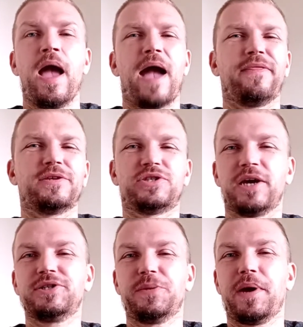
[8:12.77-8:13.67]
And the
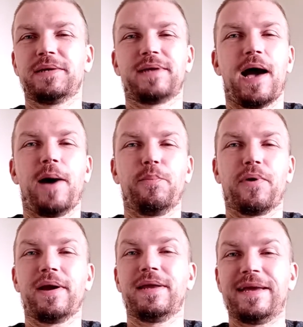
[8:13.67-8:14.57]
change he made in Tom
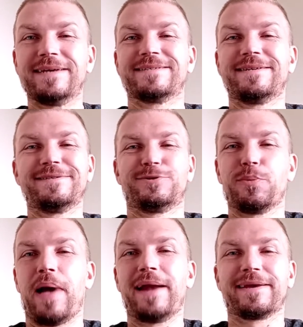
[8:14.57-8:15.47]
Brady isn't as
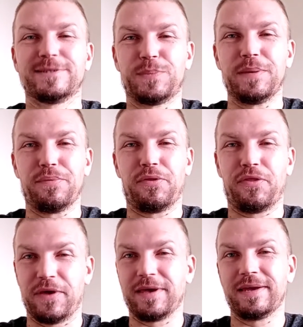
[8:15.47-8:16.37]
dramatic as people
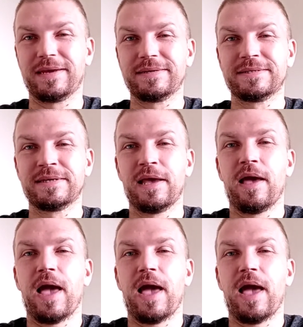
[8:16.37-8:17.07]
think it is.